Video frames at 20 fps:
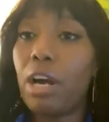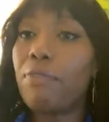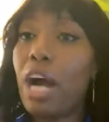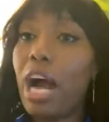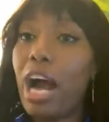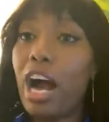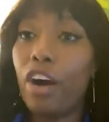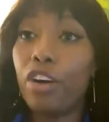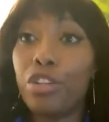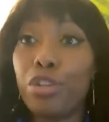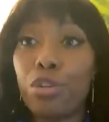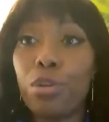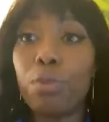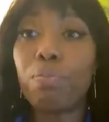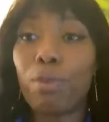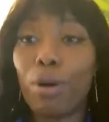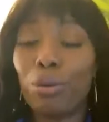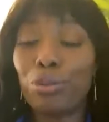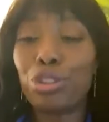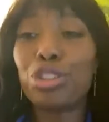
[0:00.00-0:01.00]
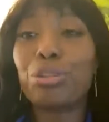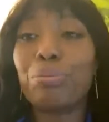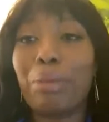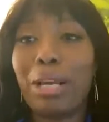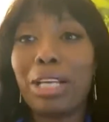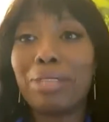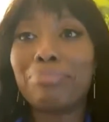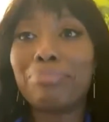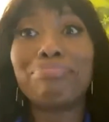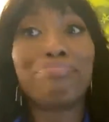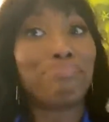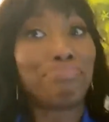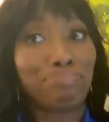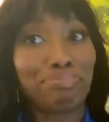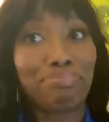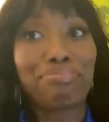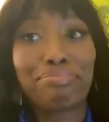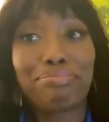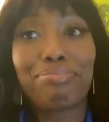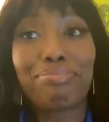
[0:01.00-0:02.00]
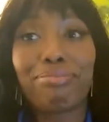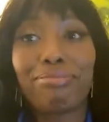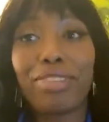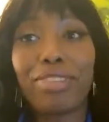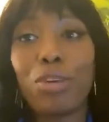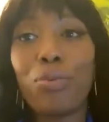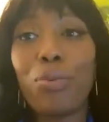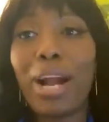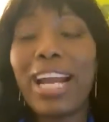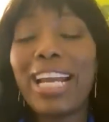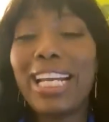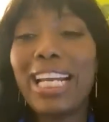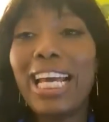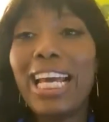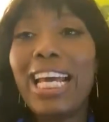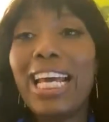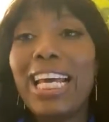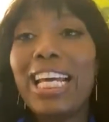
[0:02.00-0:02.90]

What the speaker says: of how you approached me, right?